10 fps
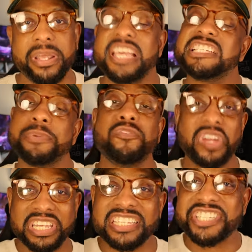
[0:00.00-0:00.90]
and he's been
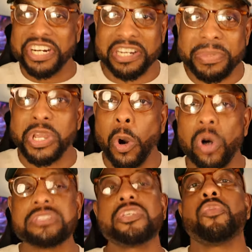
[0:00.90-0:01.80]
really cheering me
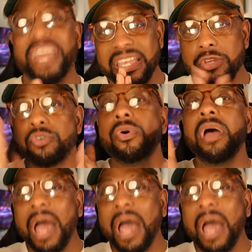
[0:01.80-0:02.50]
on, so thank you.